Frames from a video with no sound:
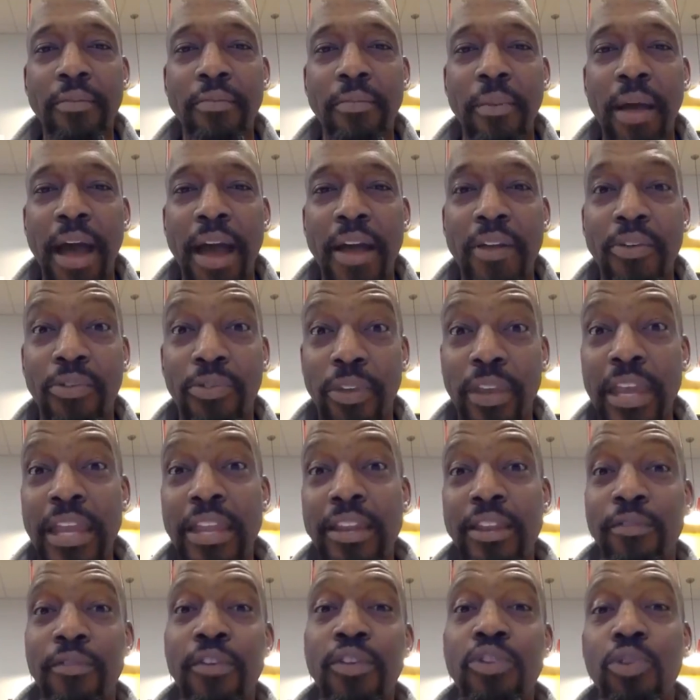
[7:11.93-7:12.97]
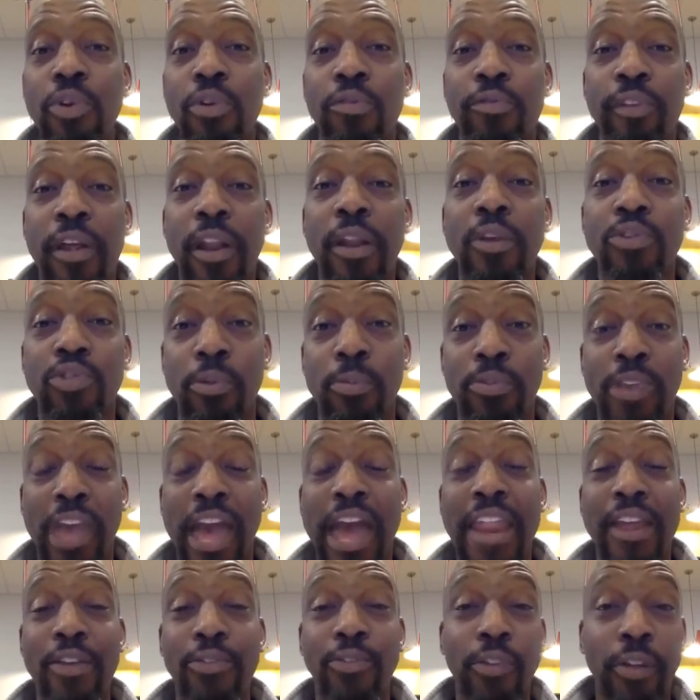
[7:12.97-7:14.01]
as individual fellowships and
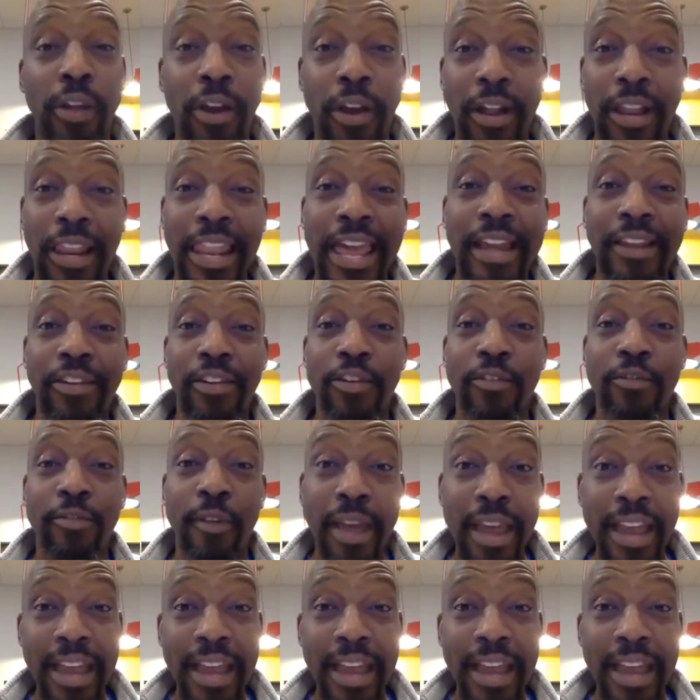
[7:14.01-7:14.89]
as a collective